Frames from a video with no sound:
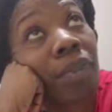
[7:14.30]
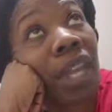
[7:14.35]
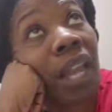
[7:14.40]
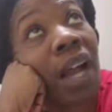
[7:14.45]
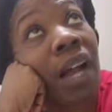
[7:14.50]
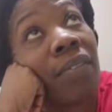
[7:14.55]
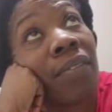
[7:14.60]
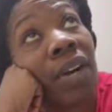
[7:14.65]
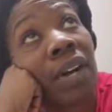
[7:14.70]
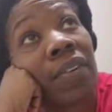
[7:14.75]

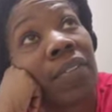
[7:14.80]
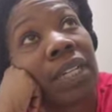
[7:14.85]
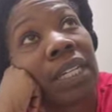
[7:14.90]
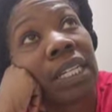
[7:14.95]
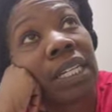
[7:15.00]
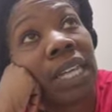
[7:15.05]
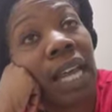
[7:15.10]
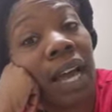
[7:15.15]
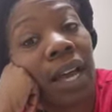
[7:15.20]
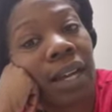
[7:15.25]
I've already
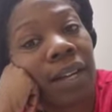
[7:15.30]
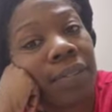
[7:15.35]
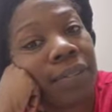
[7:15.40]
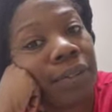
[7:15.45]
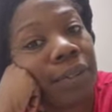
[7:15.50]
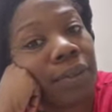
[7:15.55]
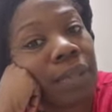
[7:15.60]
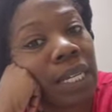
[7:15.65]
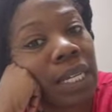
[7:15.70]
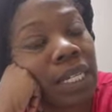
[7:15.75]
got a few
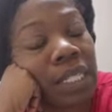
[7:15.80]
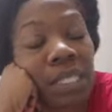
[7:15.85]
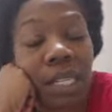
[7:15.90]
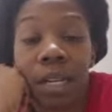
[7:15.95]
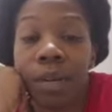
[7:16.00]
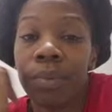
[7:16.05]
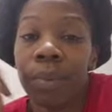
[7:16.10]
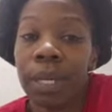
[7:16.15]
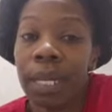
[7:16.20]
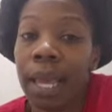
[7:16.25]
things that I
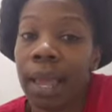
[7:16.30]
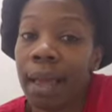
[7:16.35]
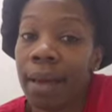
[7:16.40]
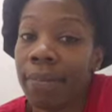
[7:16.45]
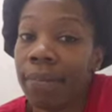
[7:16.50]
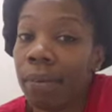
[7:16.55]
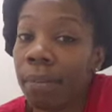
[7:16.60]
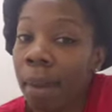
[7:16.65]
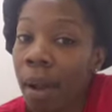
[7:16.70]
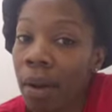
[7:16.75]
want to have for
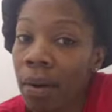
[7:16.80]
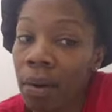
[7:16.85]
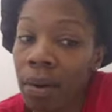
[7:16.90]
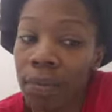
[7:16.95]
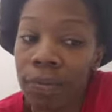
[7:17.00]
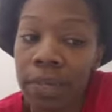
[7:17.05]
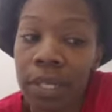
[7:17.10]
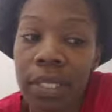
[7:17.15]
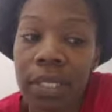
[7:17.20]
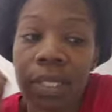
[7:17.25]
my
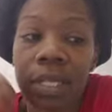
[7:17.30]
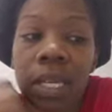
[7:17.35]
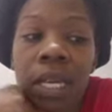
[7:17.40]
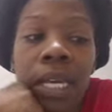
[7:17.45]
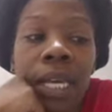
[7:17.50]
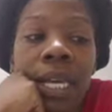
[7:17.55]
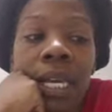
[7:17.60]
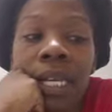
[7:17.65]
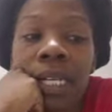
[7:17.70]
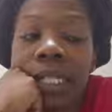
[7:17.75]
office,
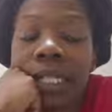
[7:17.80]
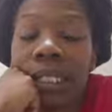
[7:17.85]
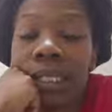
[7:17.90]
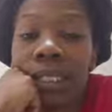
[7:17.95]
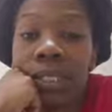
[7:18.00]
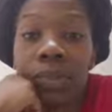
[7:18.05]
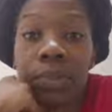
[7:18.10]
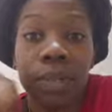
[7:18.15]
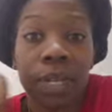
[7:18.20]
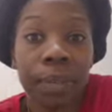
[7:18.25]

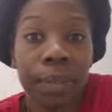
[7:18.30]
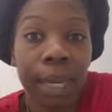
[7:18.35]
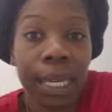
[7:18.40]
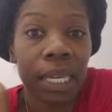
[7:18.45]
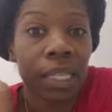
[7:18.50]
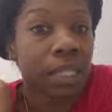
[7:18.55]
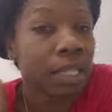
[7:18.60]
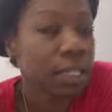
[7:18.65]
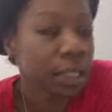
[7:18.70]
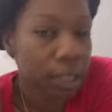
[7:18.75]
so I can make it
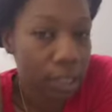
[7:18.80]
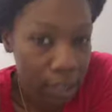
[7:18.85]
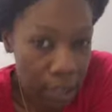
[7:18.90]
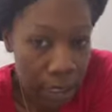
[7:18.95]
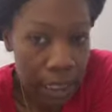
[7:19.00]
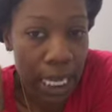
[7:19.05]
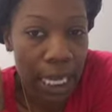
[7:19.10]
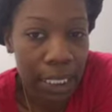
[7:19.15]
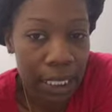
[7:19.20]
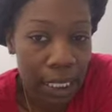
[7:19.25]
look
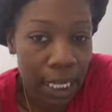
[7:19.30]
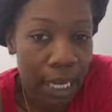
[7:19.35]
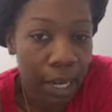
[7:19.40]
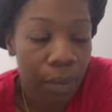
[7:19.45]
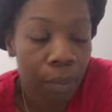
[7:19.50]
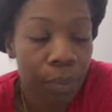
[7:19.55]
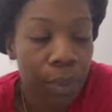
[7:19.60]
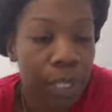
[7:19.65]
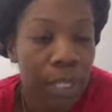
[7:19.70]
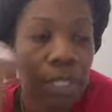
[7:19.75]
exactly how I
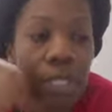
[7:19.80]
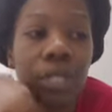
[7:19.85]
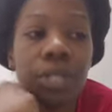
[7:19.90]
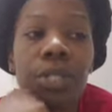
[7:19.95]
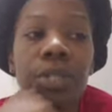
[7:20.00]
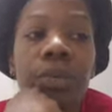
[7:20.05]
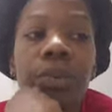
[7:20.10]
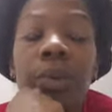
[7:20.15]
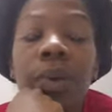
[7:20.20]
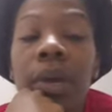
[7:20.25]
want it to
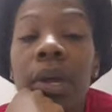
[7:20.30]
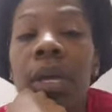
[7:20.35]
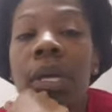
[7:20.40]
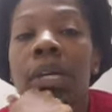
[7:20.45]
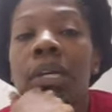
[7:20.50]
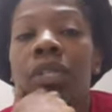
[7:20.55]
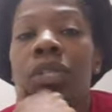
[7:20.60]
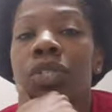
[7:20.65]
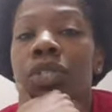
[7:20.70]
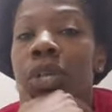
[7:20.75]
do.
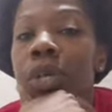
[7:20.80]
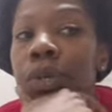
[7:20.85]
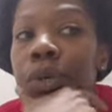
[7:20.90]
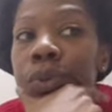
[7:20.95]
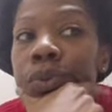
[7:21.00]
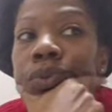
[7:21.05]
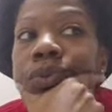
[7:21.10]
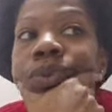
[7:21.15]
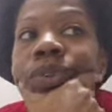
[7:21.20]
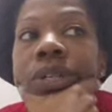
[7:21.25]

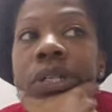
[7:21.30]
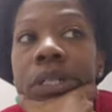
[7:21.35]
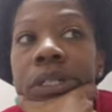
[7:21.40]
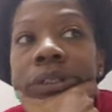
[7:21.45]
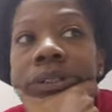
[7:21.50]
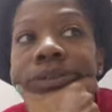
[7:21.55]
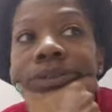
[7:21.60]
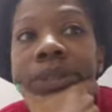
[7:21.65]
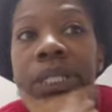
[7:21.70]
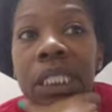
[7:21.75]
So
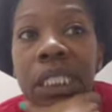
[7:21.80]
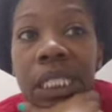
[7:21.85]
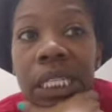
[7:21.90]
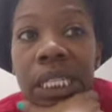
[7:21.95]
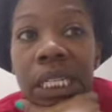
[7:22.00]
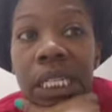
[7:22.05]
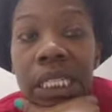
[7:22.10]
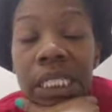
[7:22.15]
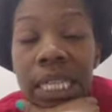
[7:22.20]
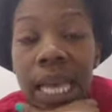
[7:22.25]
one thing
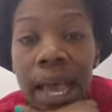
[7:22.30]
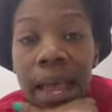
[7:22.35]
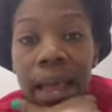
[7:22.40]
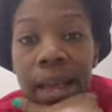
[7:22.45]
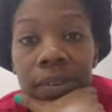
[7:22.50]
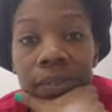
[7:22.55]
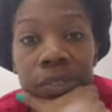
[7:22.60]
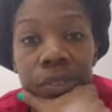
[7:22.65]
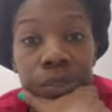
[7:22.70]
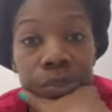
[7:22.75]
is, I have
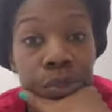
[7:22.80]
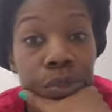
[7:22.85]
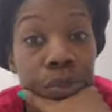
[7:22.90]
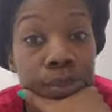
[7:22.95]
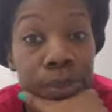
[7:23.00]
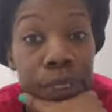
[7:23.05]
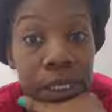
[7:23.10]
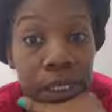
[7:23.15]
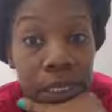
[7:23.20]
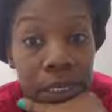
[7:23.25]
a sewing
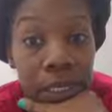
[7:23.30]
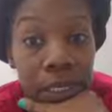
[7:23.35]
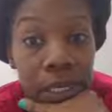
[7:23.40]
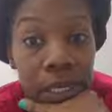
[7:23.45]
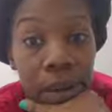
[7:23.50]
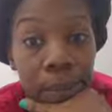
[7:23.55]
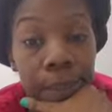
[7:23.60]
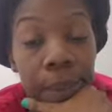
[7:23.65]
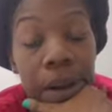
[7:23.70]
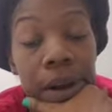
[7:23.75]
machine that I
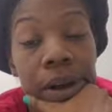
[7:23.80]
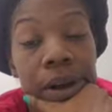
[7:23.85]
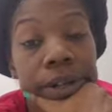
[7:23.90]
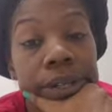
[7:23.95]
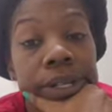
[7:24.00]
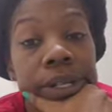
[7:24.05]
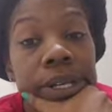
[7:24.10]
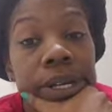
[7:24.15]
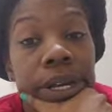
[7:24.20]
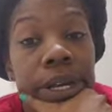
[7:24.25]
bought
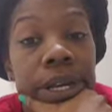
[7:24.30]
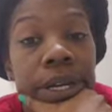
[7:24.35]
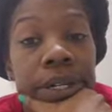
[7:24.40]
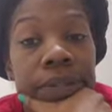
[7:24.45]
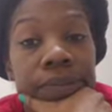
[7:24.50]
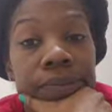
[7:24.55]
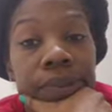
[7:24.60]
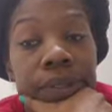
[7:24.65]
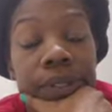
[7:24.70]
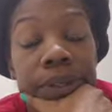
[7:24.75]

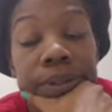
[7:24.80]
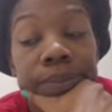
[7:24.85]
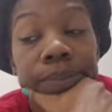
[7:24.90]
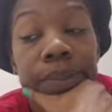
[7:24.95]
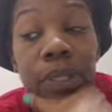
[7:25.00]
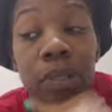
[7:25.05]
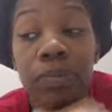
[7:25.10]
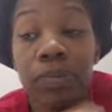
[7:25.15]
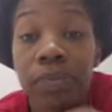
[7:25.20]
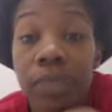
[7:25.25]
from
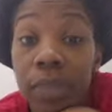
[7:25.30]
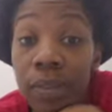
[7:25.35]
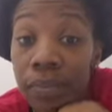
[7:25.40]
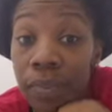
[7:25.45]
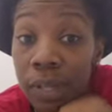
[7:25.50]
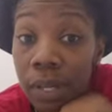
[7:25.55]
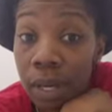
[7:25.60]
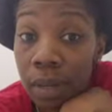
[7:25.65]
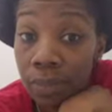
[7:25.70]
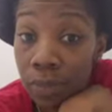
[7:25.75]
the
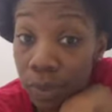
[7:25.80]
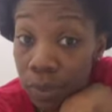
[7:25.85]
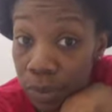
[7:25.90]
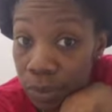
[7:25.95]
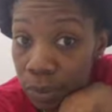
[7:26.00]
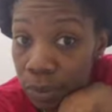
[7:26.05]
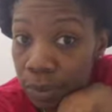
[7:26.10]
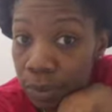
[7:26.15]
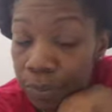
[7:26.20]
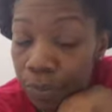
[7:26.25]
thrift store.
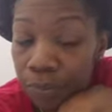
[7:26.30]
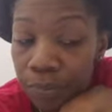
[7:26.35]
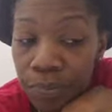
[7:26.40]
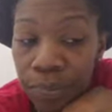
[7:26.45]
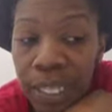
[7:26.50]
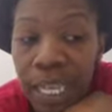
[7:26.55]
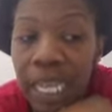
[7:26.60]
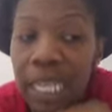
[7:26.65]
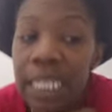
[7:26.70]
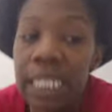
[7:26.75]

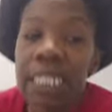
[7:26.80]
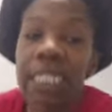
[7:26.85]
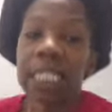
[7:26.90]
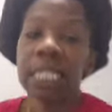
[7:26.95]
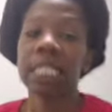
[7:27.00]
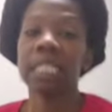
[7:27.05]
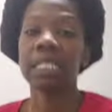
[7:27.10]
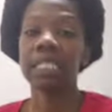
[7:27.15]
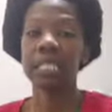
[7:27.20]
And it's